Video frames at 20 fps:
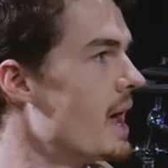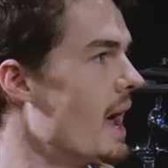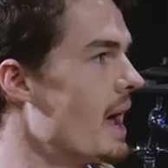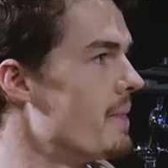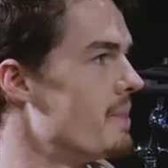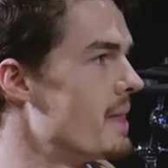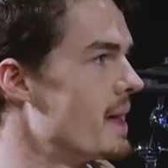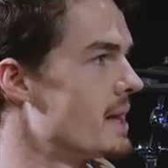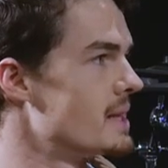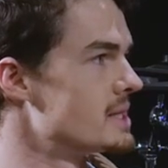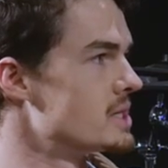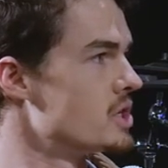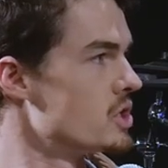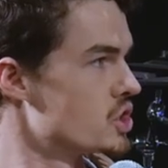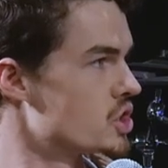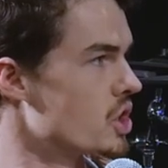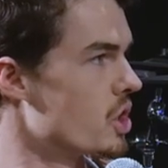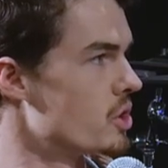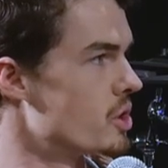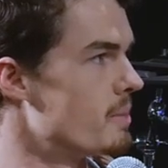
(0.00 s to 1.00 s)
and then
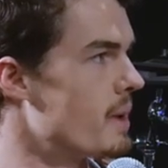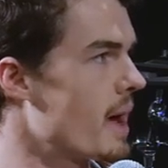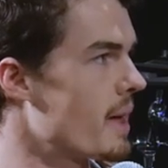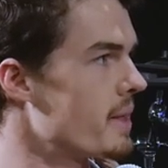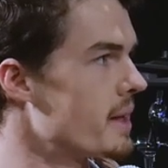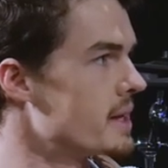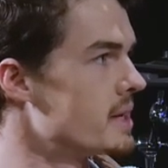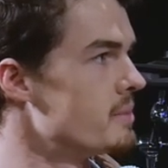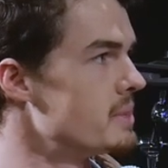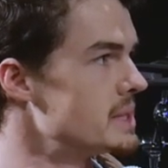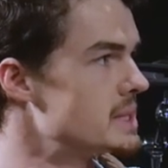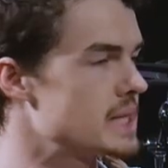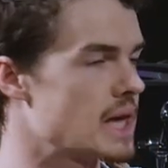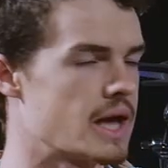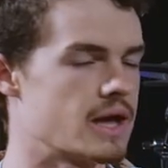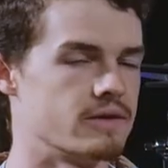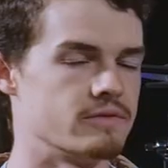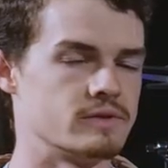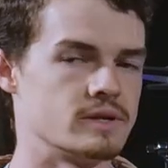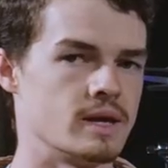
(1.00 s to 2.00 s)
show them how they can be
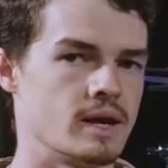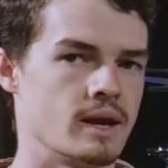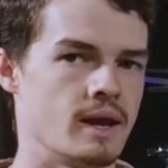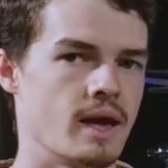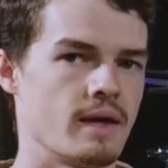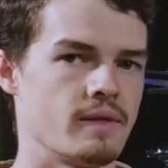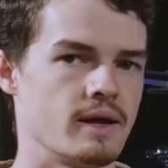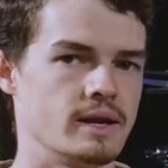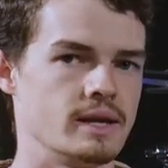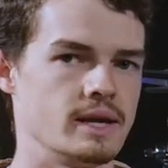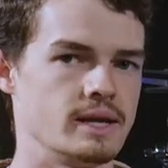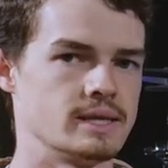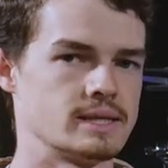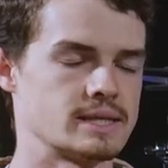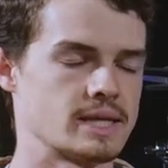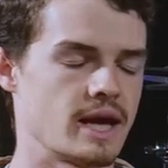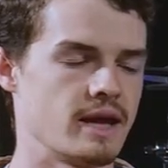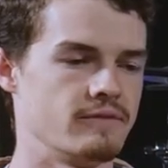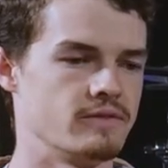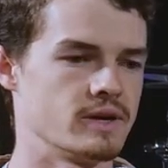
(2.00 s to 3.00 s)
saved and how they need a
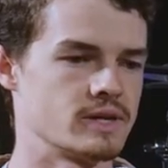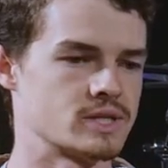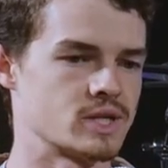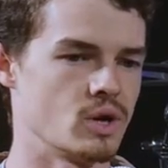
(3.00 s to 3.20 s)
saviour.